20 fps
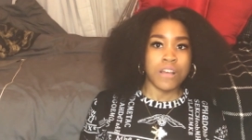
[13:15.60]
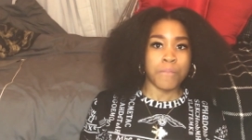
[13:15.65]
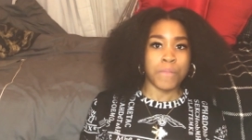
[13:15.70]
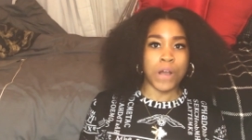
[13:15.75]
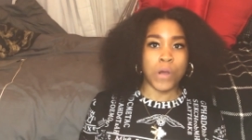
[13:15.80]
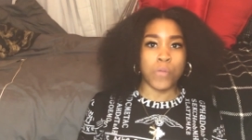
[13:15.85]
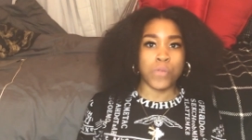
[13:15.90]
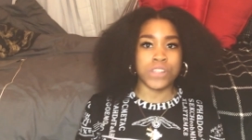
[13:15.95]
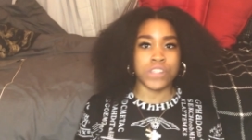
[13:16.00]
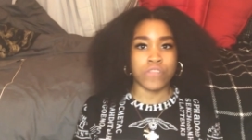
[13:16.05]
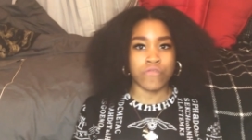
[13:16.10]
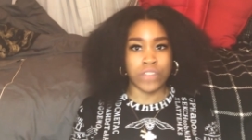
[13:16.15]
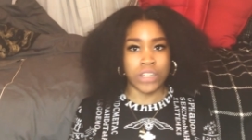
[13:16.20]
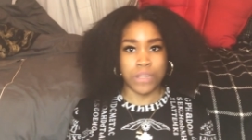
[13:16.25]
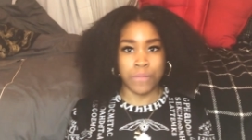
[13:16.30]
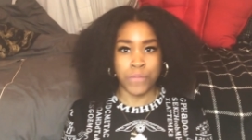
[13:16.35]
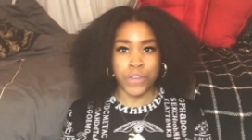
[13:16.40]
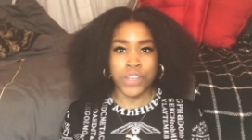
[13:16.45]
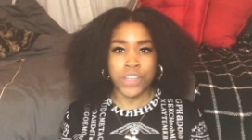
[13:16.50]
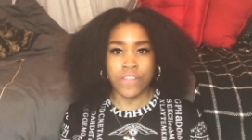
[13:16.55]
but I wasn't
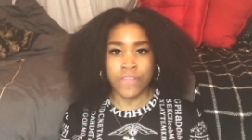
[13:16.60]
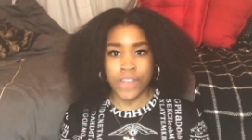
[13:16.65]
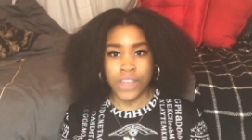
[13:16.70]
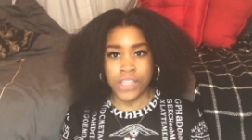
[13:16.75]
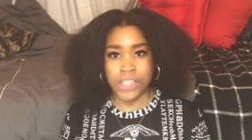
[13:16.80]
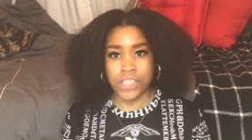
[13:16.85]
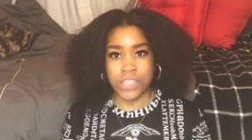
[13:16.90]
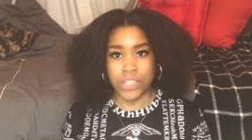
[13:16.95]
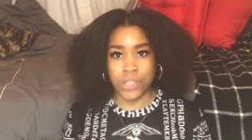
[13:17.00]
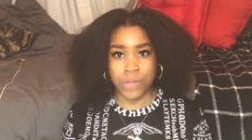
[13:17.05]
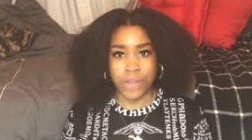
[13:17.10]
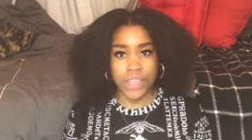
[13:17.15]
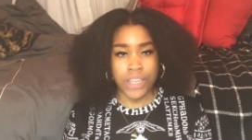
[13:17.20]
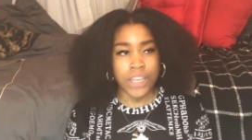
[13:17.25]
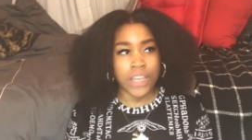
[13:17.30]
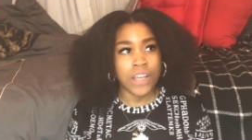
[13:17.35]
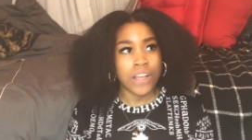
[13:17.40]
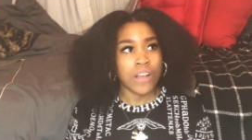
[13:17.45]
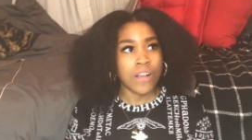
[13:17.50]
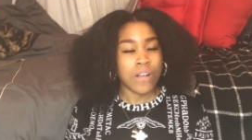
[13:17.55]
really motivated to do
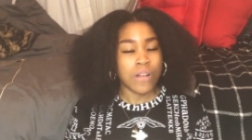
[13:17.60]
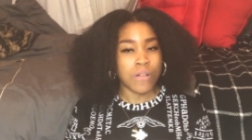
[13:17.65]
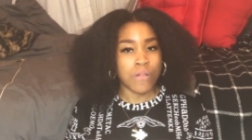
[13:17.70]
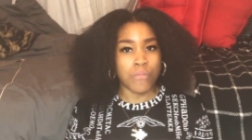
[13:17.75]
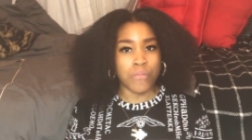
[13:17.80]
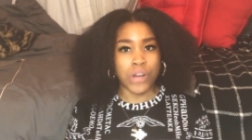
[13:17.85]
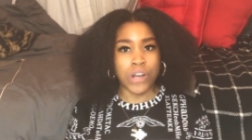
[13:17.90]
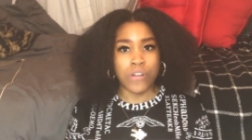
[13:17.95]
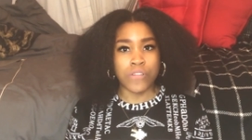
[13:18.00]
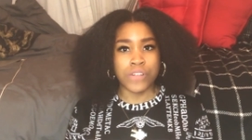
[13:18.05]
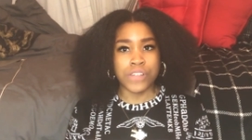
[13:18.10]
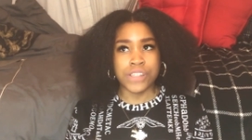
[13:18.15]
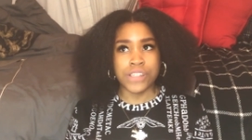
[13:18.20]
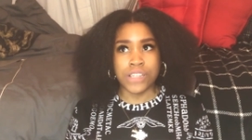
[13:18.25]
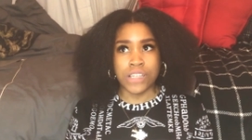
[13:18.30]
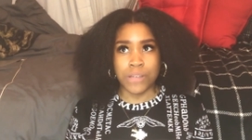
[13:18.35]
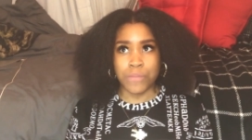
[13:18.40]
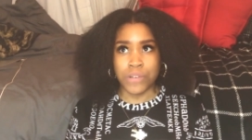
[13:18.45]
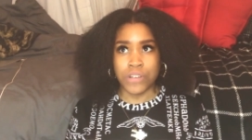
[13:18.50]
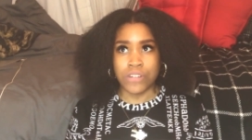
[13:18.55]
it but also will
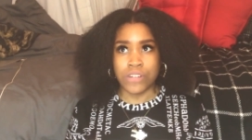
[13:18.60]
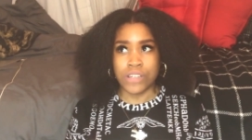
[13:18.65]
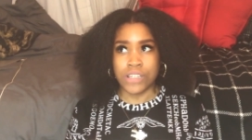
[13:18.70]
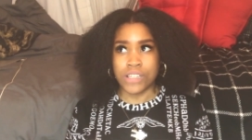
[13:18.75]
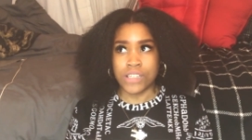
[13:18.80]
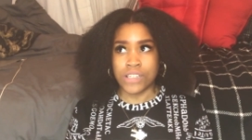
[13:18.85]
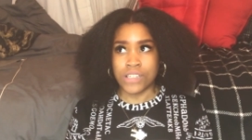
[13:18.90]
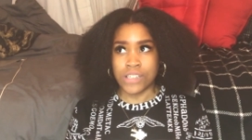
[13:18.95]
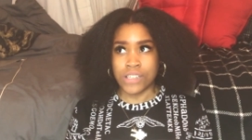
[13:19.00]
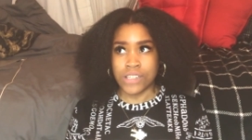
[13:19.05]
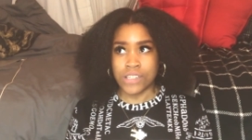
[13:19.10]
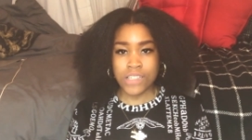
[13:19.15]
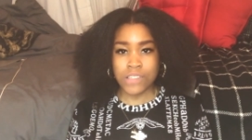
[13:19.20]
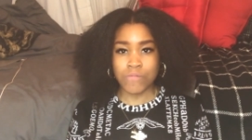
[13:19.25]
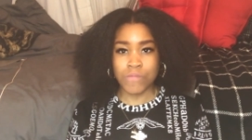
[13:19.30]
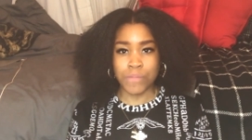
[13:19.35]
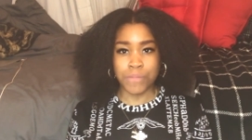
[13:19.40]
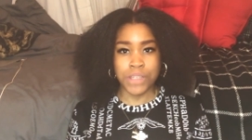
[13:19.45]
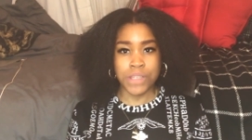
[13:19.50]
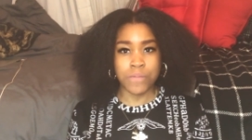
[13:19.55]
say because I just
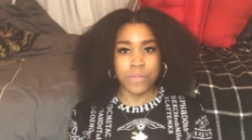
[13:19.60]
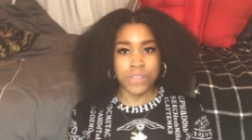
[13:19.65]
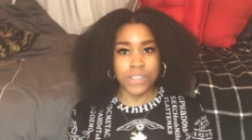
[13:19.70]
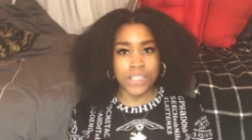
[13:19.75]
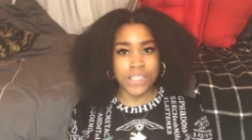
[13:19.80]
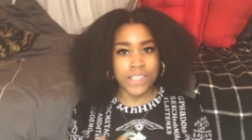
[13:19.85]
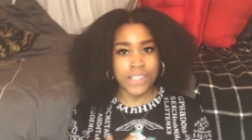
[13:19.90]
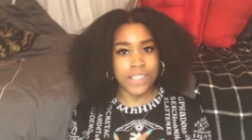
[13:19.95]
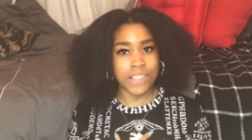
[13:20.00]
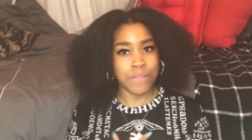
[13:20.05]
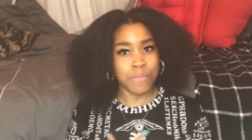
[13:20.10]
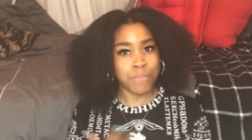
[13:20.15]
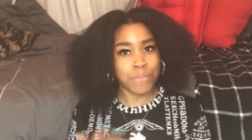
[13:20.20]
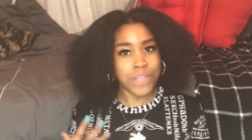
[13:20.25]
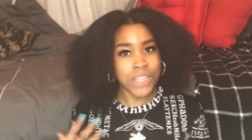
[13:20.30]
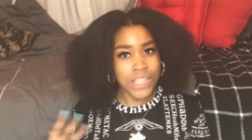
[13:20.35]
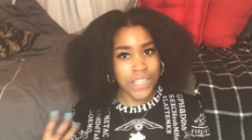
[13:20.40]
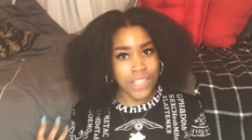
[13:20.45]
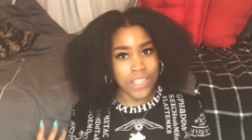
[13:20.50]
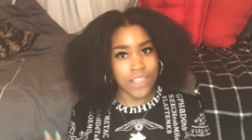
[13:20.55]
want people to see
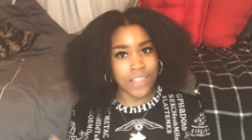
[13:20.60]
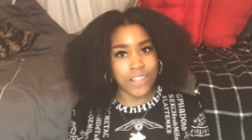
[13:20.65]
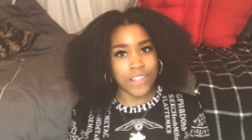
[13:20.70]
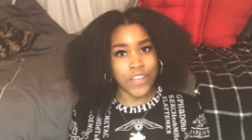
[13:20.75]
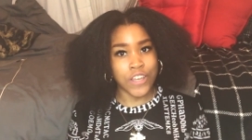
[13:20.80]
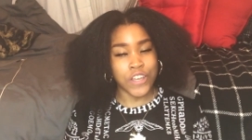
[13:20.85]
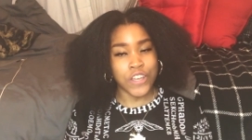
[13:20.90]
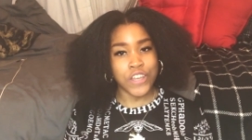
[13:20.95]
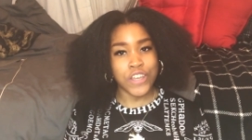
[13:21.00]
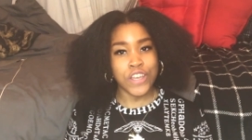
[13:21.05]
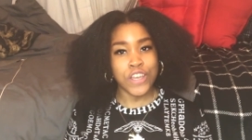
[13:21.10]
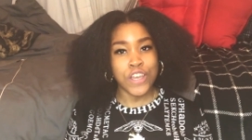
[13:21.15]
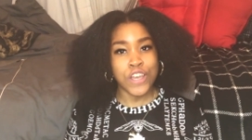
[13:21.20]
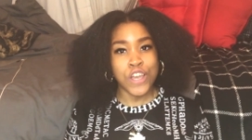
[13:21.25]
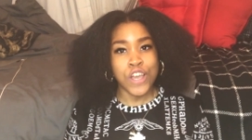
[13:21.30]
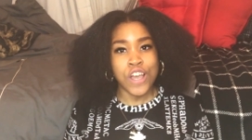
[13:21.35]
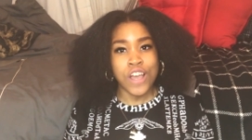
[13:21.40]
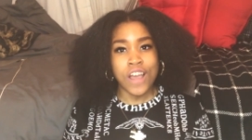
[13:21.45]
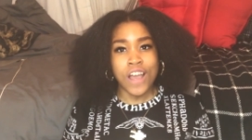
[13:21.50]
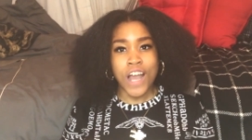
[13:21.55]
me, you know.
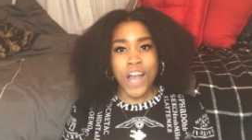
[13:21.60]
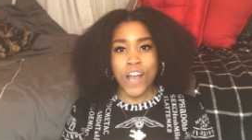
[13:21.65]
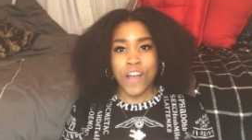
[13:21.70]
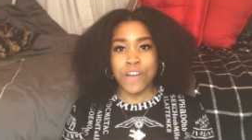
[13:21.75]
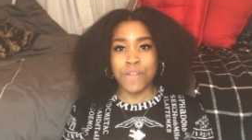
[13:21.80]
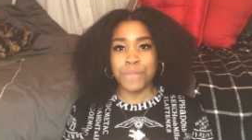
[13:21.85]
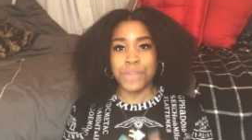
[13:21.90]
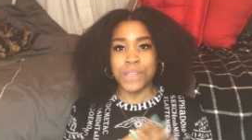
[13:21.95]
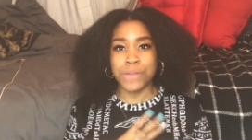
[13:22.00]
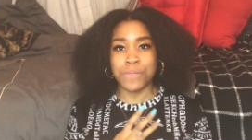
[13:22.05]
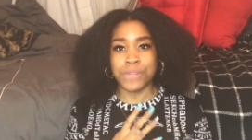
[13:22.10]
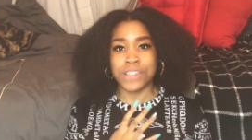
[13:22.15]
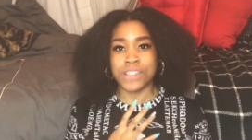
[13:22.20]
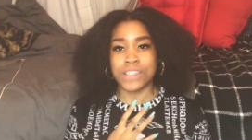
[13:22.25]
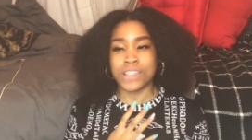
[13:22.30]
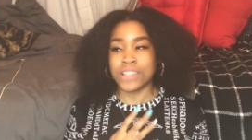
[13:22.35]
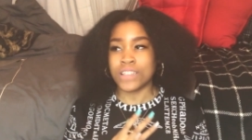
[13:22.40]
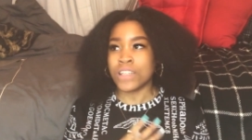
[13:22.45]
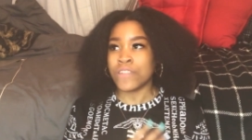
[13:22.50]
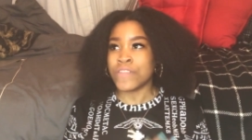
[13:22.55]
I want people to
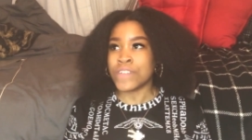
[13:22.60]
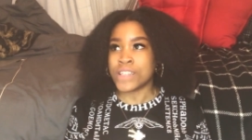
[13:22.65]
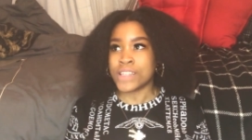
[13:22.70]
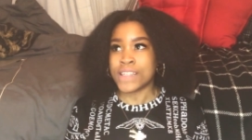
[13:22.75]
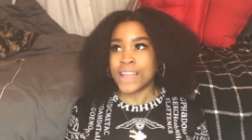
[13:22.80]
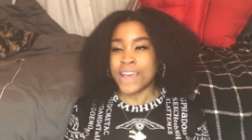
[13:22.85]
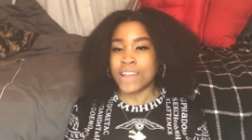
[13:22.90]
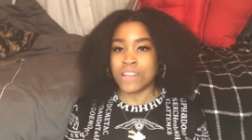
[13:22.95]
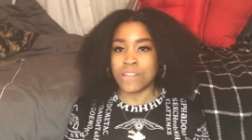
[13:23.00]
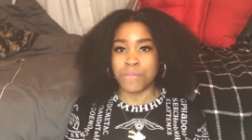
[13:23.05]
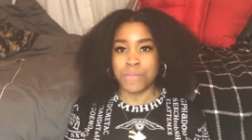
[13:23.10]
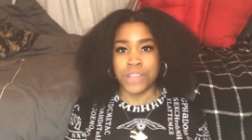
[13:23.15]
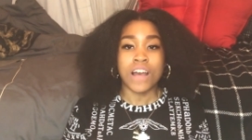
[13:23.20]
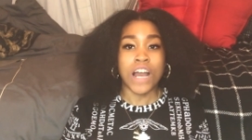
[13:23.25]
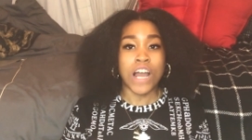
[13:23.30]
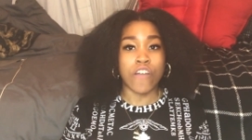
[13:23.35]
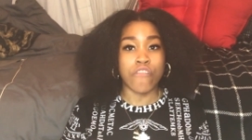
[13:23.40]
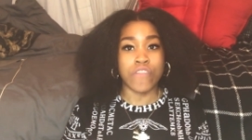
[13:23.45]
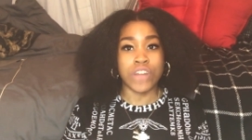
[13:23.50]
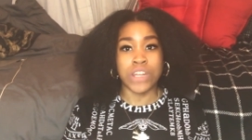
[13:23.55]
see a different side of me.
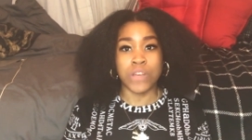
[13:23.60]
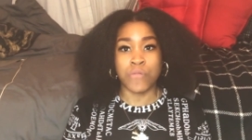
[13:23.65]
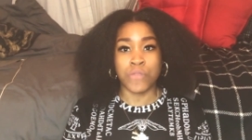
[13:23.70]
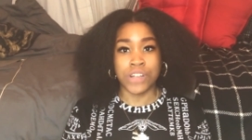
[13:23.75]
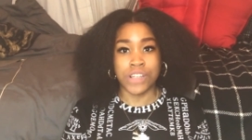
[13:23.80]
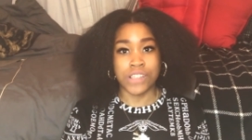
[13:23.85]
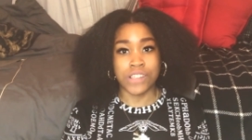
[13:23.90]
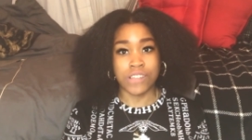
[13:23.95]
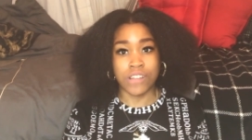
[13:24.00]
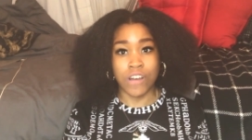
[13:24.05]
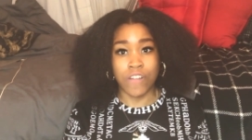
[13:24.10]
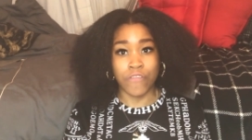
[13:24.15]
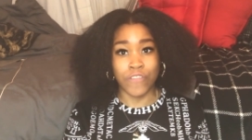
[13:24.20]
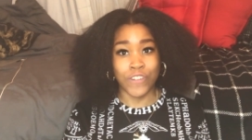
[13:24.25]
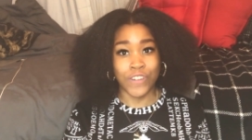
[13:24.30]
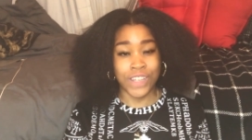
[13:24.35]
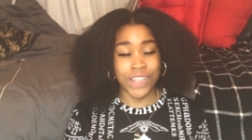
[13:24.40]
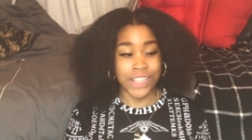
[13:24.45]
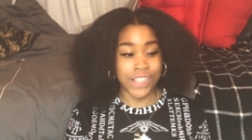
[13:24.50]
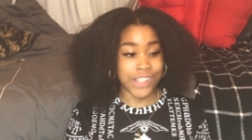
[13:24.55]
I really want to start
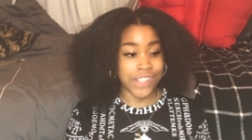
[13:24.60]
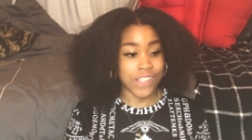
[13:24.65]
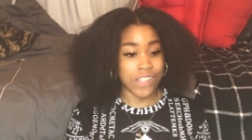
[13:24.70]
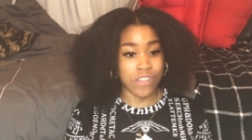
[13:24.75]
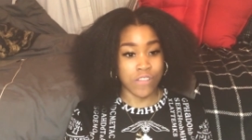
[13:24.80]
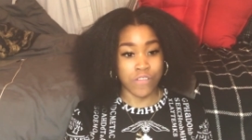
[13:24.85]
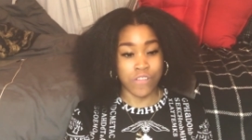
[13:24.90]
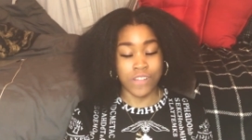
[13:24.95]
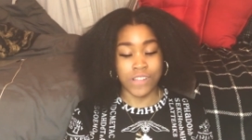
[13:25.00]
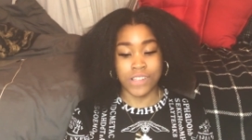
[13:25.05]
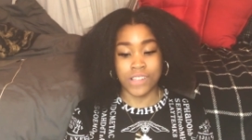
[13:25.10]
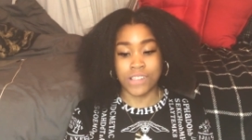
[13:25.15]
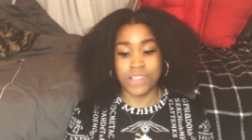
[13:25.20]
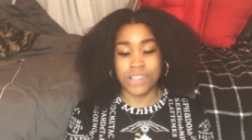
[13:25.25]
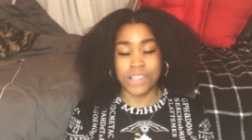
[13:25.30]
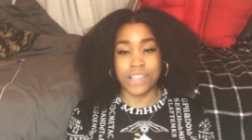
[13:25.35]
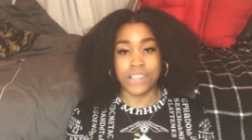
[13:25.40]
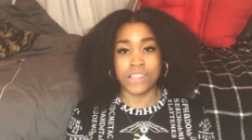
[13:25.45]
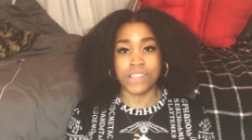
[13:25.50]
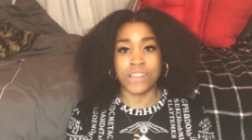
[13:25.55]
vlogging too because
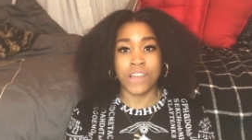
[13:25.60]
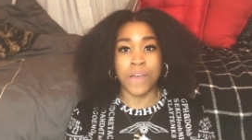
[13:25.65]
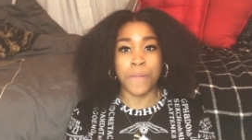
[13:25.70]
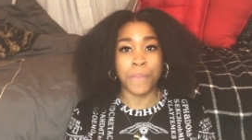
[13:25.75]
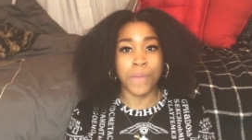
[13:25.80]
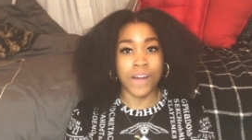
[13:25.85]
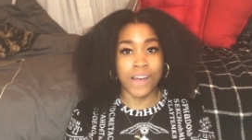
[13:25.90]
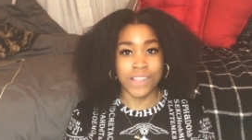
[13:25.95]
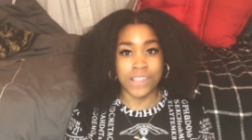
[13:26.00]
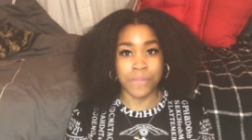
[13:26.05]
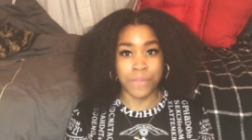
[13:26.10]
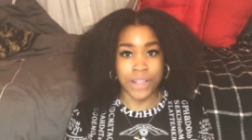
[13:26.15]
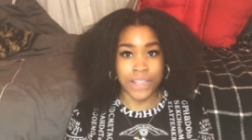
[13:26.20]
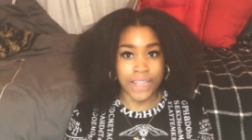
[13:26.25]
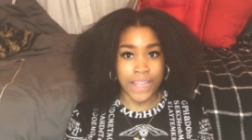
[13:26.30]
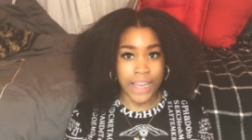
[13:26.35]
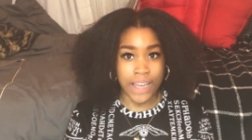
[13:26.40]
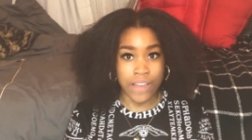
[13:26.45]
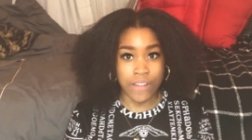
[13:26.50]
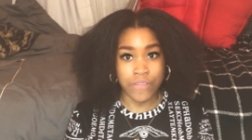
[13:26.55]
there's certain parts of my
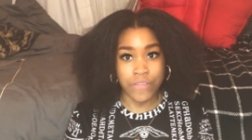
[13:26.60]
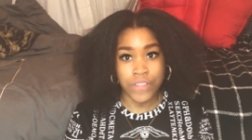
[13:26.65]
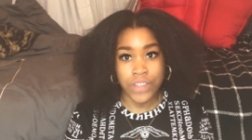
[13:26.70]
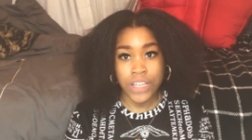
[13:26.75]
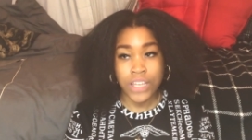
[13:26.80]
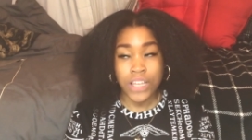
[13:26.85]
life